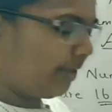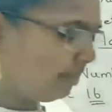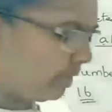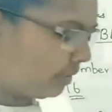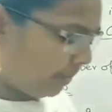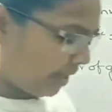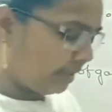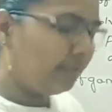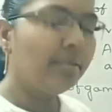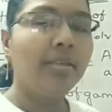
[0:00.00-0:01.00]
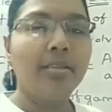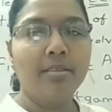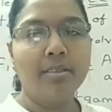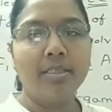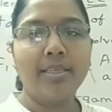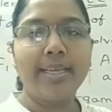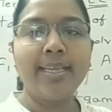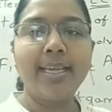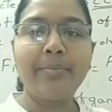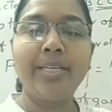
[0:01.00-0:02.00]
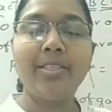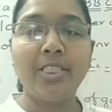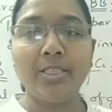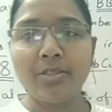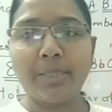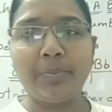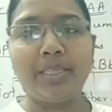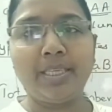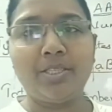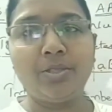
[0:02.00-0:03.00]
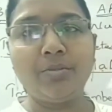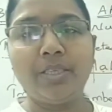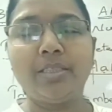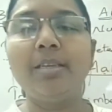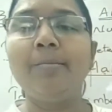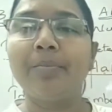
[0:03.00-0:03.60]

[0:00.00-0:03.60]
we multiply the dihybrid genotypic ratio with